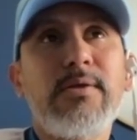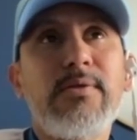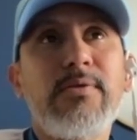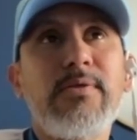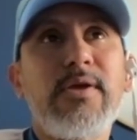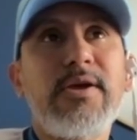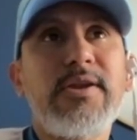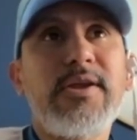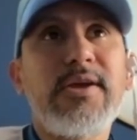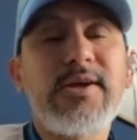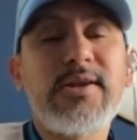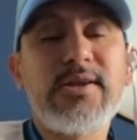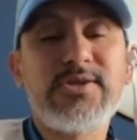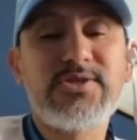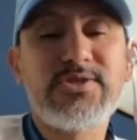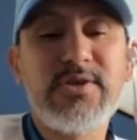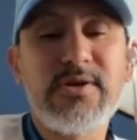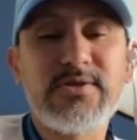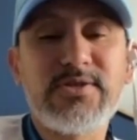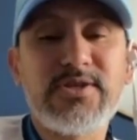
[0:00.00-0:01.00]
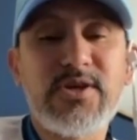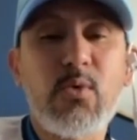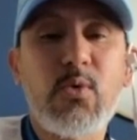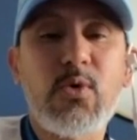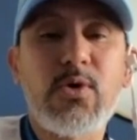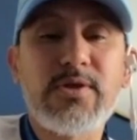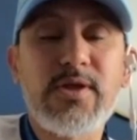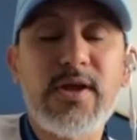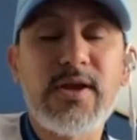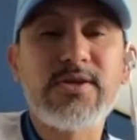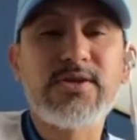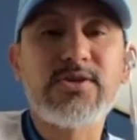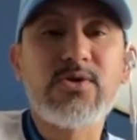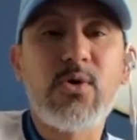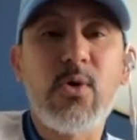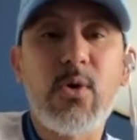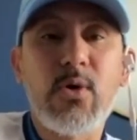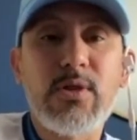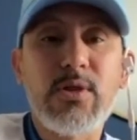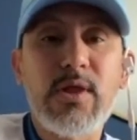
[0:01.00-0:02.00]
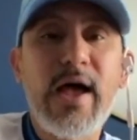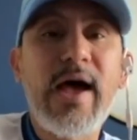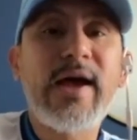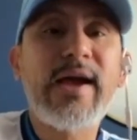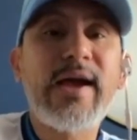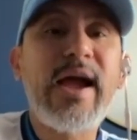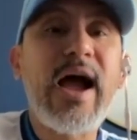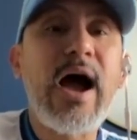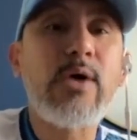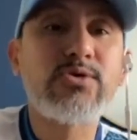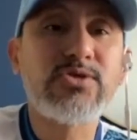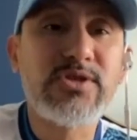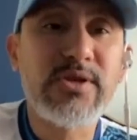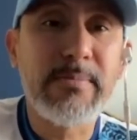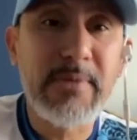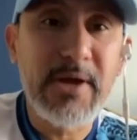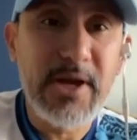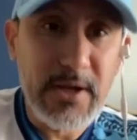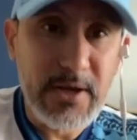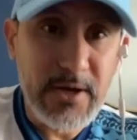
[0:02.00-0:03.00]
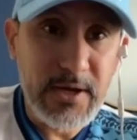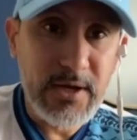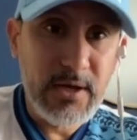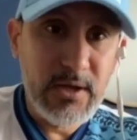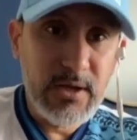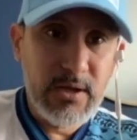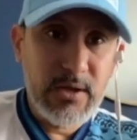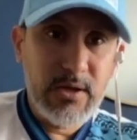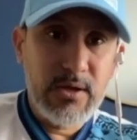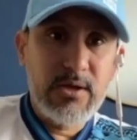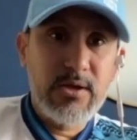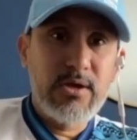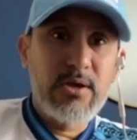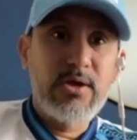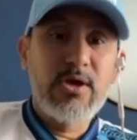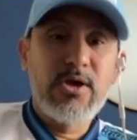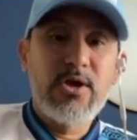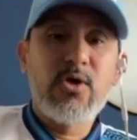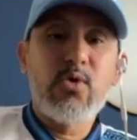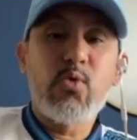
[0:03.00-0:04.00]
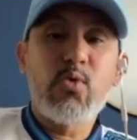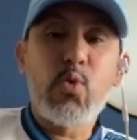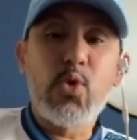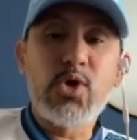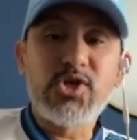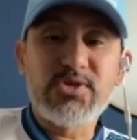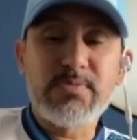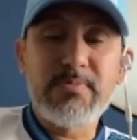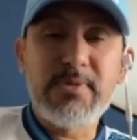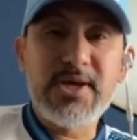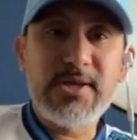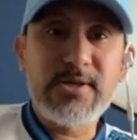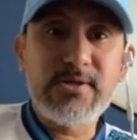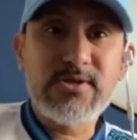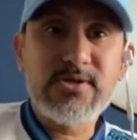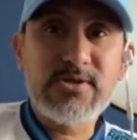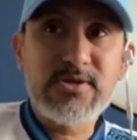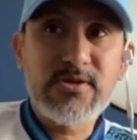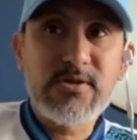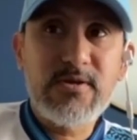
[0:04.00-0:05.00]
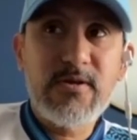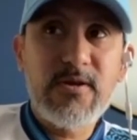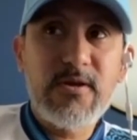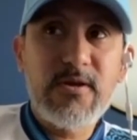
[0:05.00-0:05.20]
in English, there is a word that is called accountability, which means